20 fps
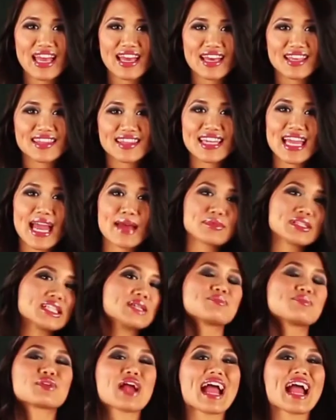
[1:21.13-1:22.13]
The empty
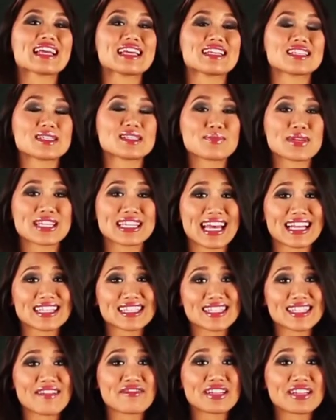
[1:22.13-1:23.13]
brackets mean that
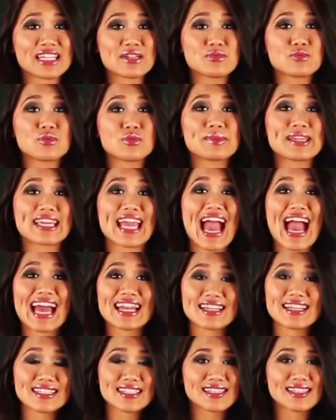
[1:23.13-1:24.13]
70 will be
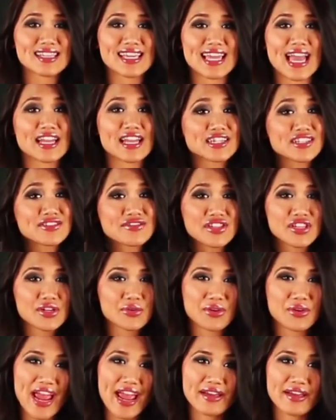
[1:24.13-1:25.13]
added to the end of the
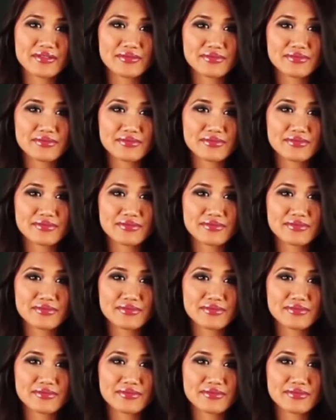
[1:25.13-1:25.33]
array.